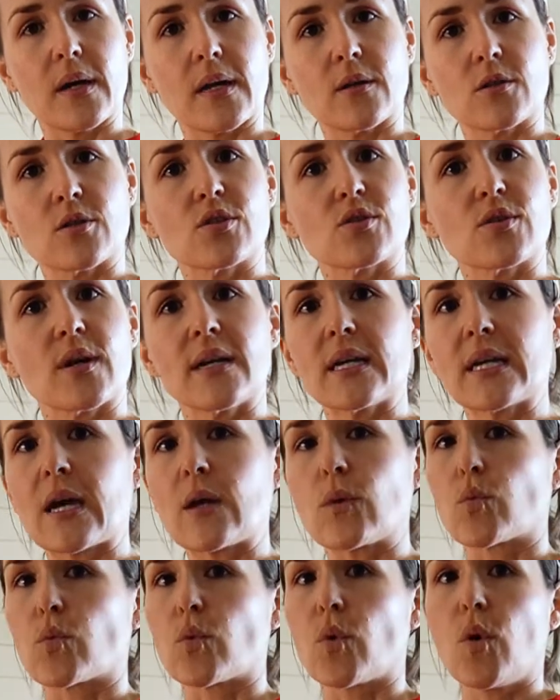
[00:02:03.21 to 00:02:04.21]
And you're just trying to,
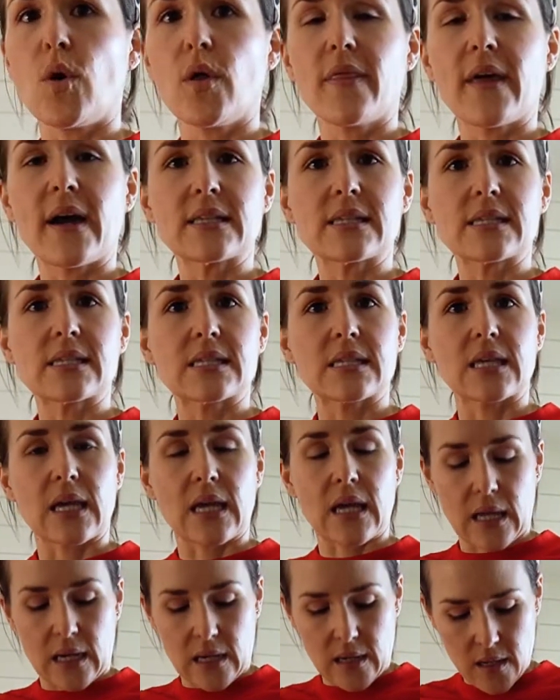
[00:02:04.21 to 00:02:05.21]
again, roll that
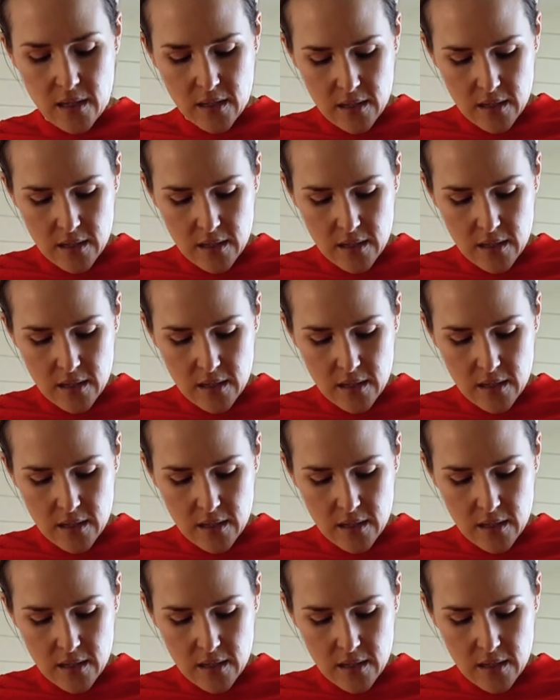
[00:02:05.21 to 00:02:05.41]
skin